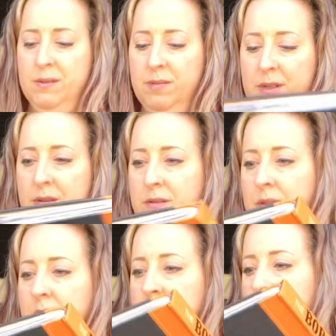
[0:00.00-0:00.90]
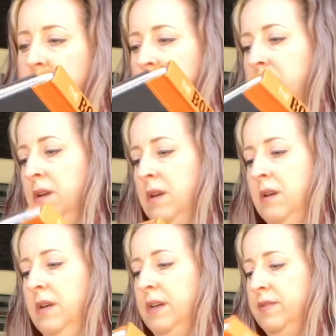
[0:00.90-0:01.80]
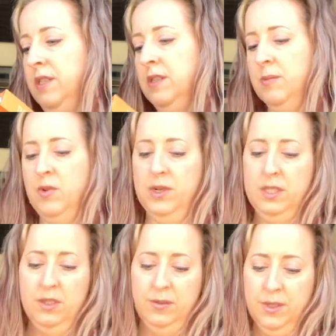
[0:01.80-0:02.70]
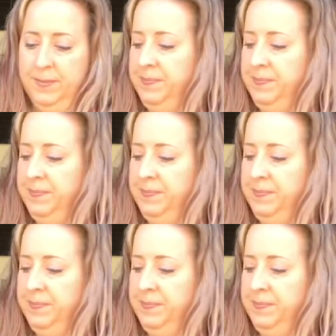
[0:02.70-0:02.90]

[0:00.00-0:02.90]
Pretty cool though. I'll have to look more into it.